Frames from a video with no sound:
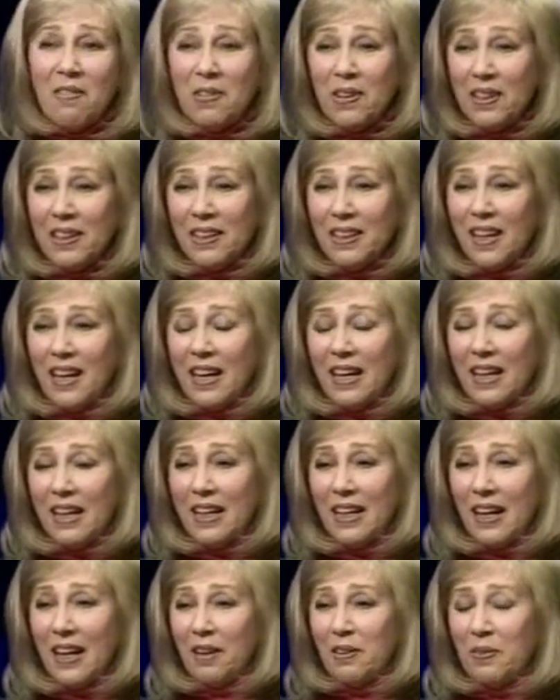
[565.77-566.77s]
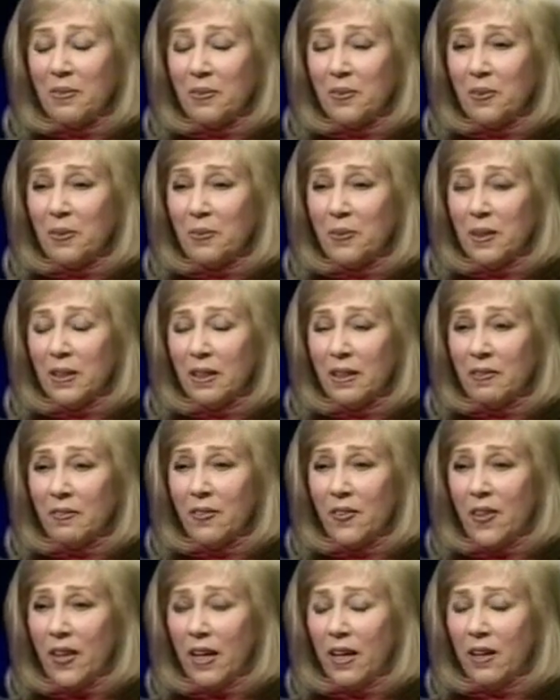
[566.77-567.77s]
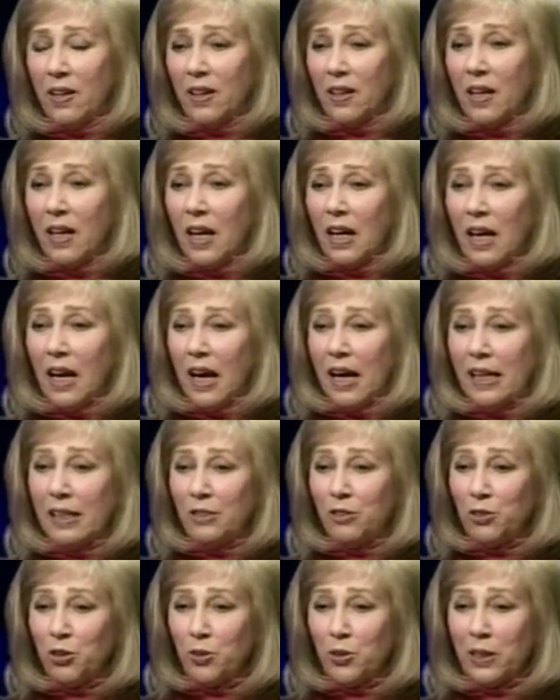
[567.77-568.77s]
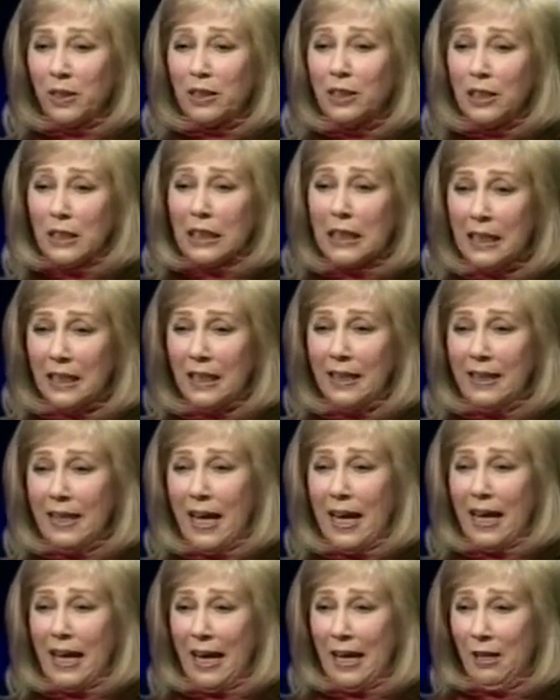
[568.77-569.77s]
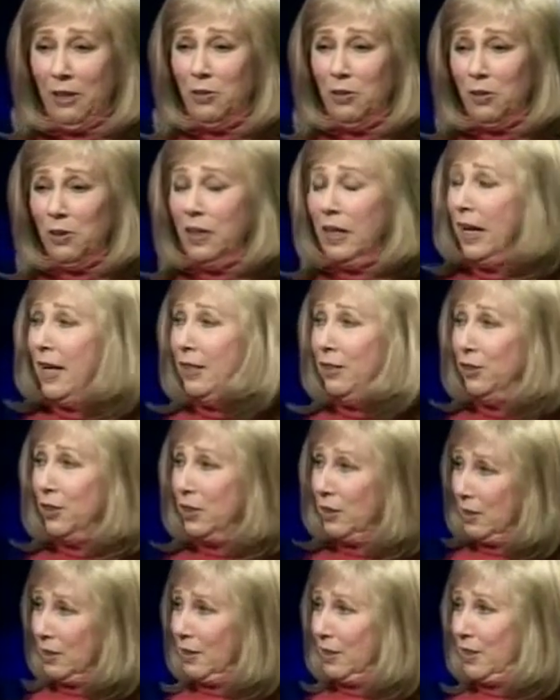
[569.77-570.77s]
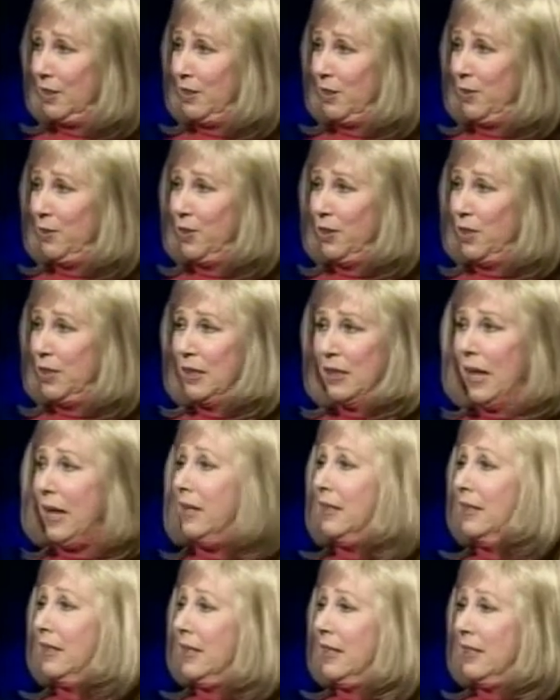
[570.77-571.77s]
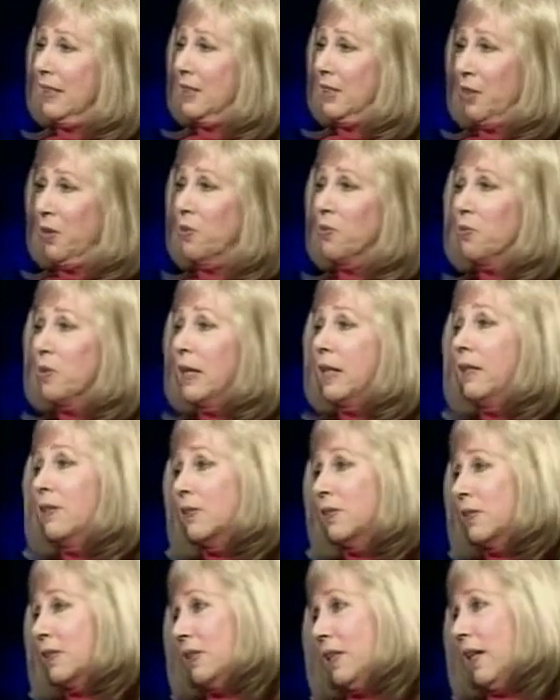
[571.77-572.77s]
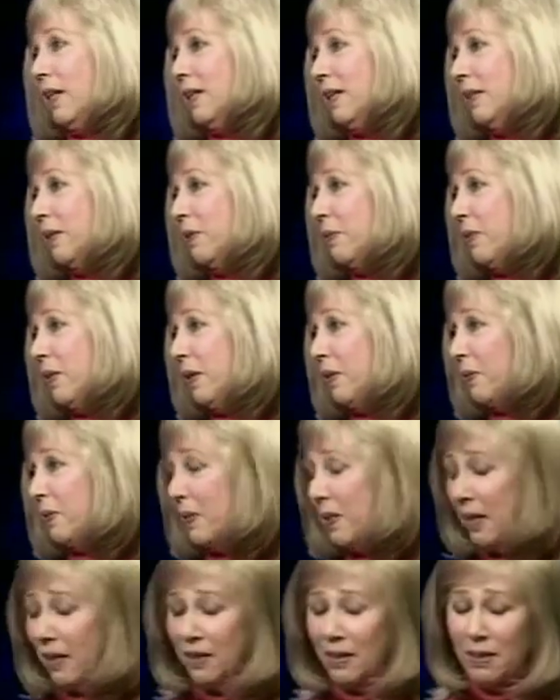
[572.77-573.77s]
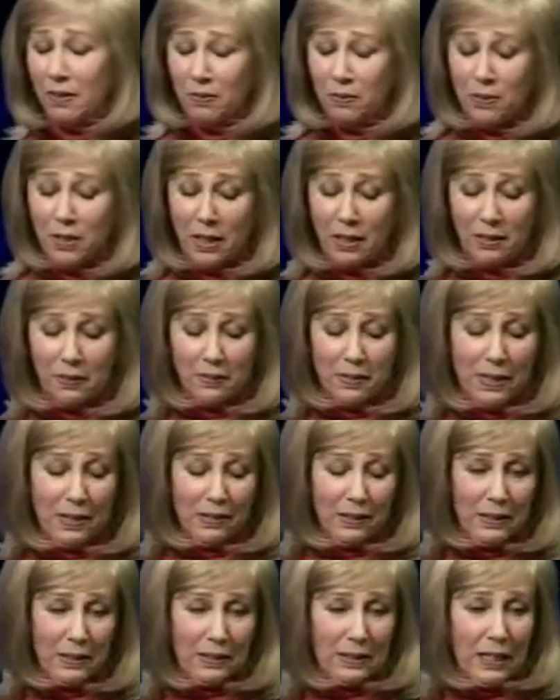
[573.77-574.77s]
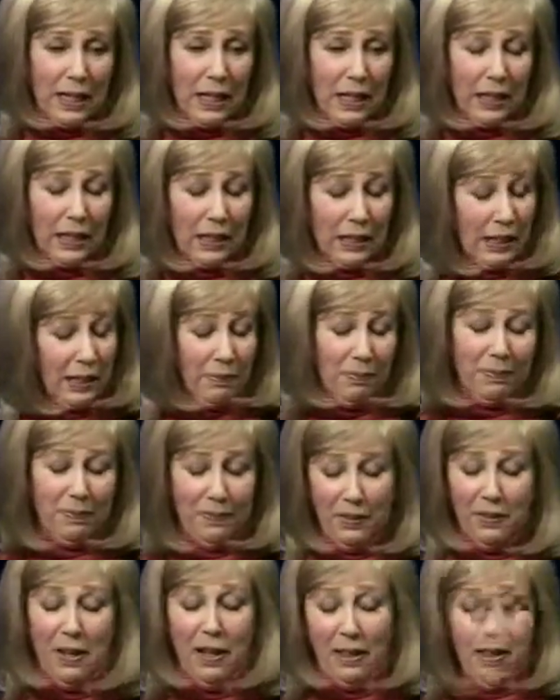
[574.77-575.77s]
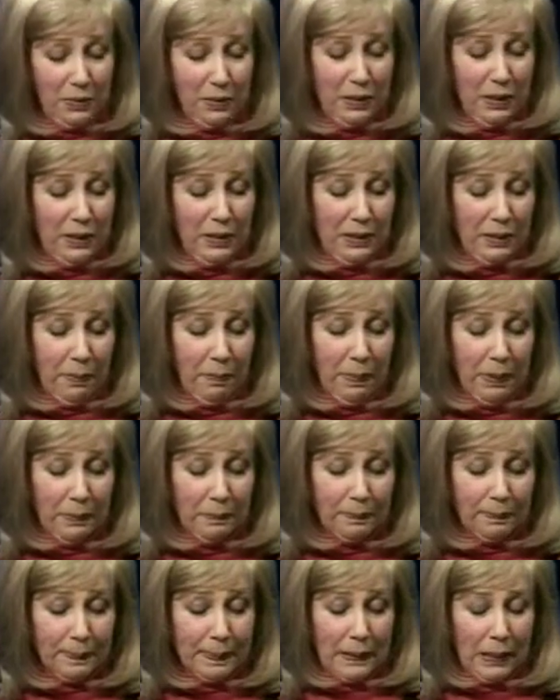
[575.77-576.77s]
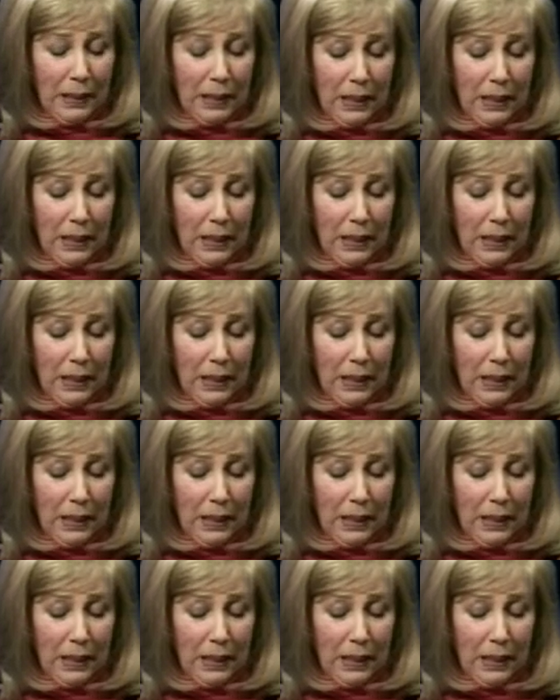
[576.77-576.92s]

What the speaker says: that I really like when we lived there, I enjoyed looking at that elk. He just looks so stately and so regal standing up there with that wreath around his neck, and it was really something.